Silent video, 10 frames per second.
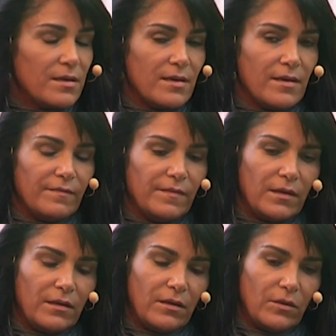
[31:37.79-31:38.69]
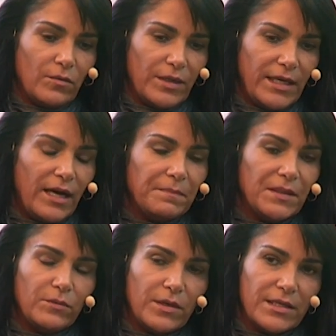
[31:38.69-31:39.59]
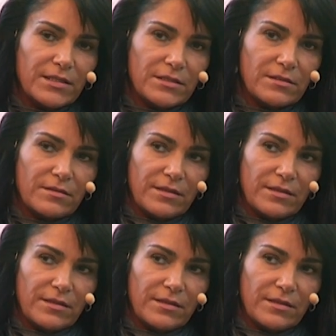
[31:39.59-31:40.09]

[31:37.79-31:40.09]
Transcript: And what happened was